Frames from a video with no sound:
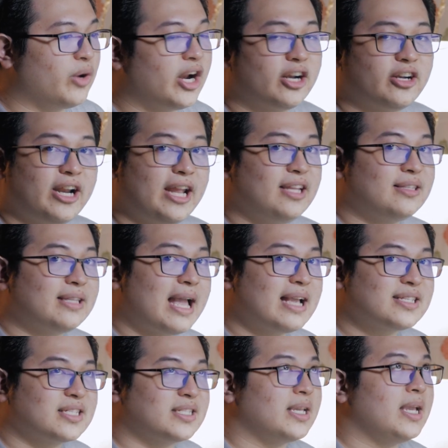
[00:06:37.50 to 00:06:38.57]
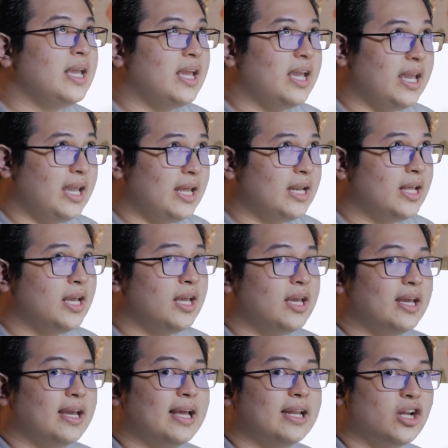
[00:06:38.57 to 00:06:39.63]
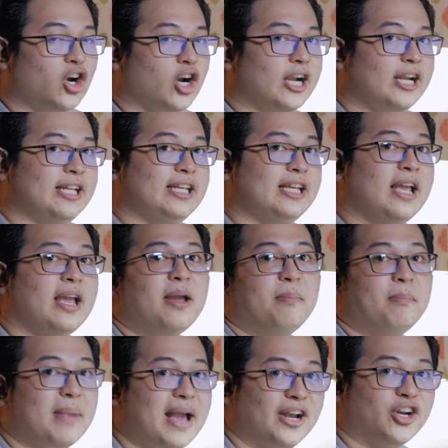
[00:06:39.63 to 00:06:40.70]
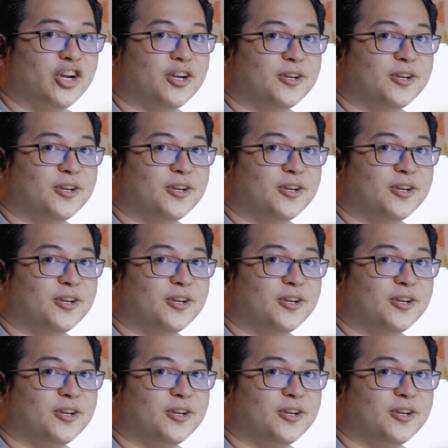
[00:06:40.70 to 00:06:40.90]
I create tasks in an hourly manner.